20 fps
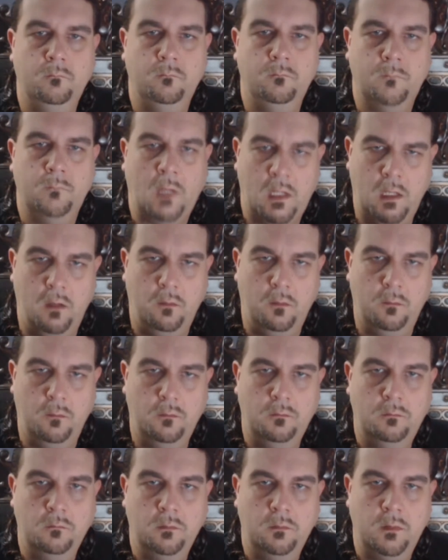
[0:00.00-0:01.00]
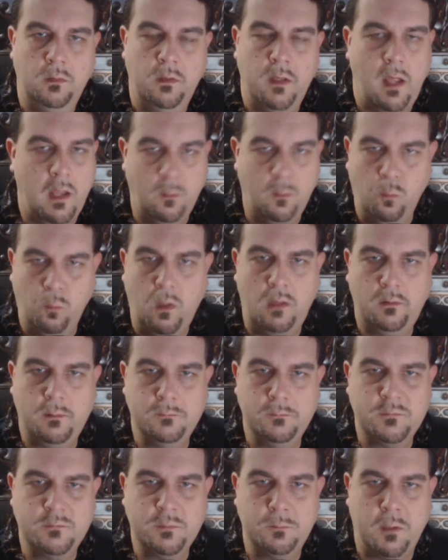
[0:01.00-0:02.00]
Hello, and
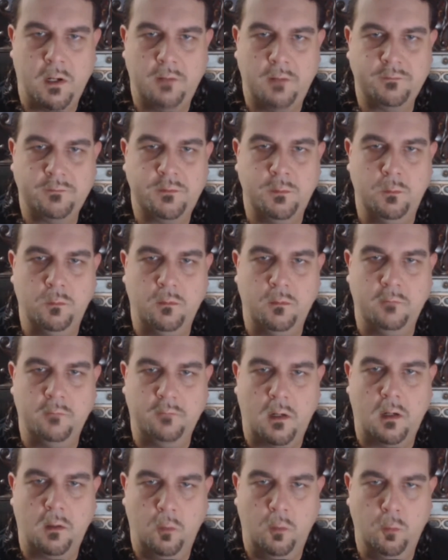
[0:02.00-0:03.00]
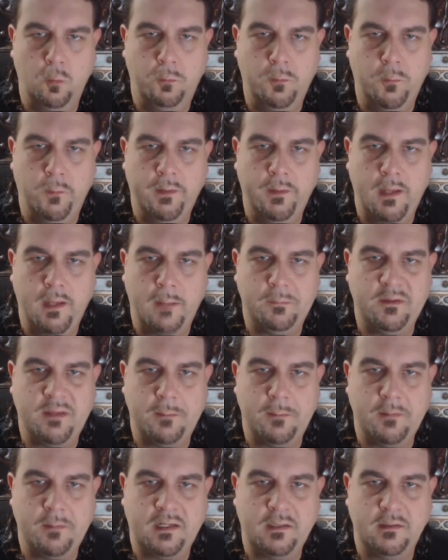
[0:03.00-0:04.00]
welcome to part 2 of our Opioid
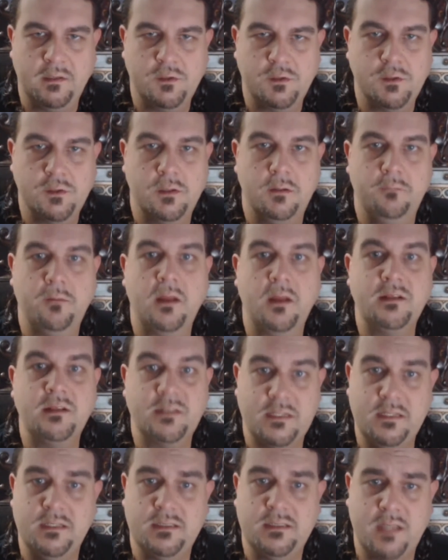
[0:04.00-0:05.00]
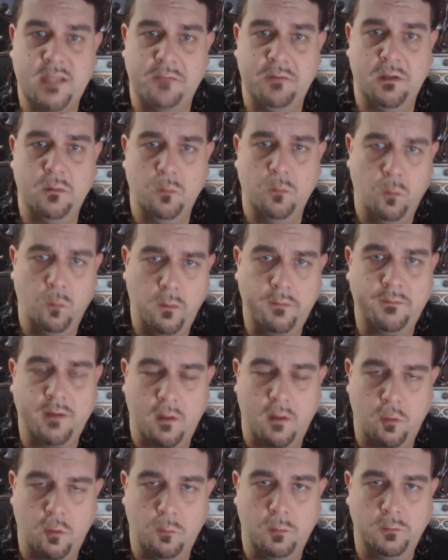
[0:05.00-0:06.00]
Epidemic edition of T7 with
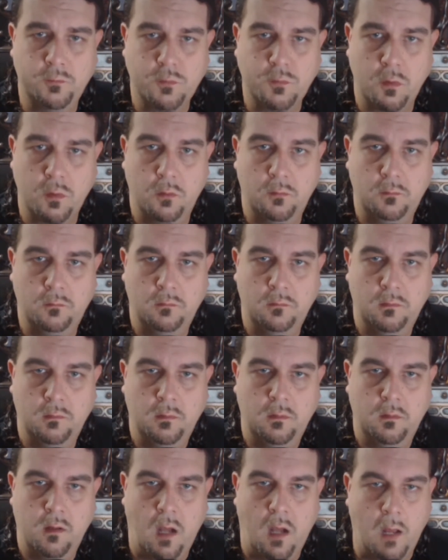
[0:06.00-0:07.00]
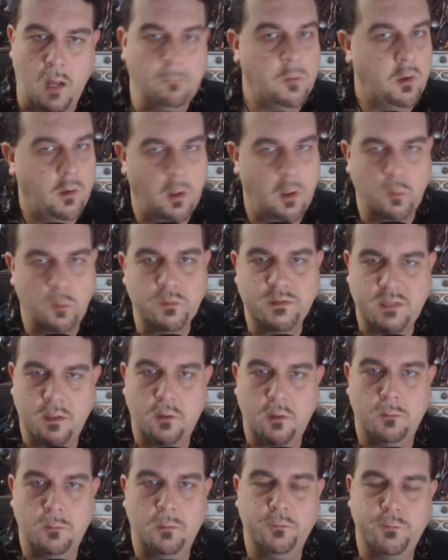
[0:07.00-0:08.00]
Terrible Troll. I'm your host,
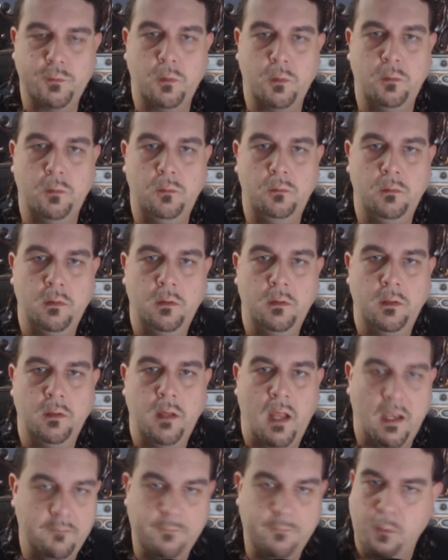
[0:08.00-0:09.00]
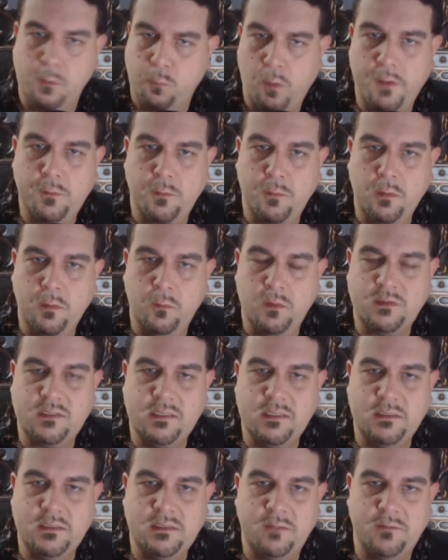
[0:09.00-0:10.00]
Terrible Troll, and if you're wondering what
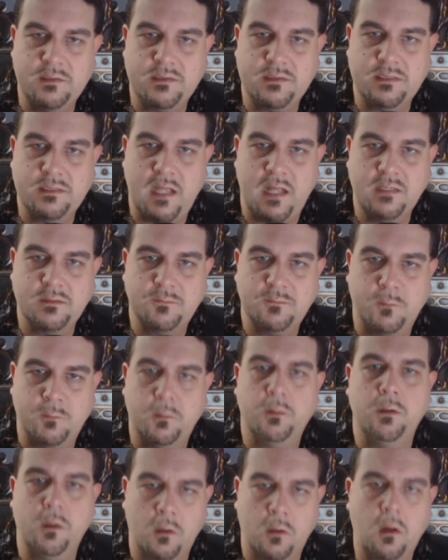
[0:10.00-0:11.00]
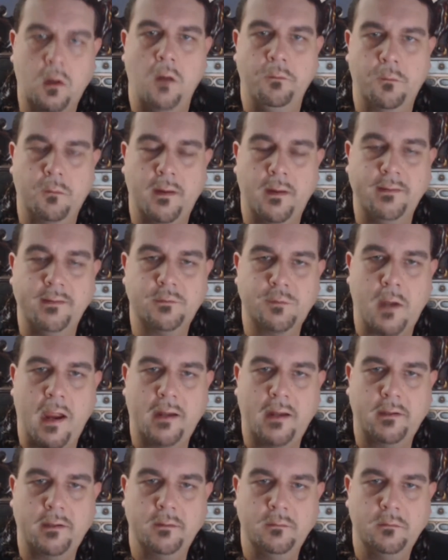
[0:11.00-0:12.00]
T7 stands for, you're on the right track.